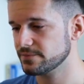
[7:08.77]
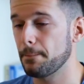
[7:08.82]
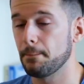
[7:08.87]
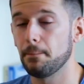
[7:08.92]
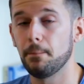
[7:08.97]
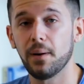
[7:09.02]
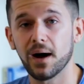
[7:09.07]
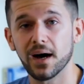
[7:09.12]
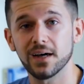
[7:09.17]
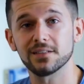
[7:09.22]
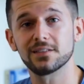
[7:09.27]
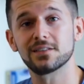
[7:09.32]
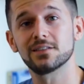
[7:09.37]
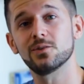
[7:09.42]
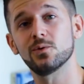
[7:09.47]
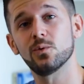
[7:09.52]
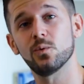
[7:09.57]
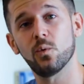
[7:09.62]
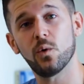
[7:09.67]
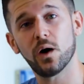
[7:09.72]

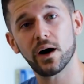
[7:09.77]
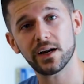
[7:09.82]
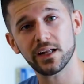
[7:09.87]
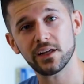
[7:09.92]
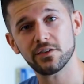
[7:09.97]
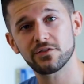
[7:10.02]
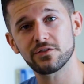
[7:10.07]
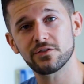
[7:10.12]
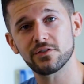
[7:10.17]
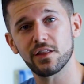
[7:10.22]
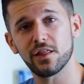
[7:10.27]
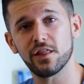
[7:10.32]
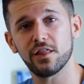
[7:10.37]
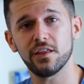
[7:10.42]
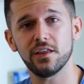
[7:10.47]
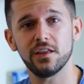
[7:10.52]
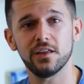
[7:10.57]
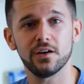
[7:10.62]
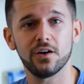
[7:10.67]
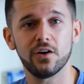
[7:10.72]
But what if
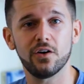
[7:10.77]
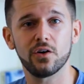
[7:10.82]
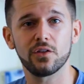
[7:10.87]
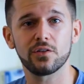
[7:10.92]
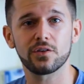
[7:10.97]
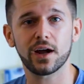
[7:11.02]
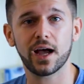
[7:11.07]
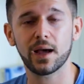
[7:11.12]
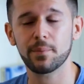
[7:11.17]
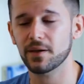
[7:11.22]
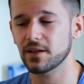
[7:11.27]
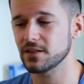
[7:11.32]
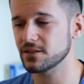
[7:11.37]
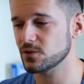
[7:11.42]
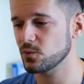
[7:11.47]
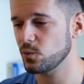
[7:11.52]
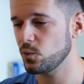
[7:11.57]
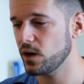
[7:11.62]
the other happens?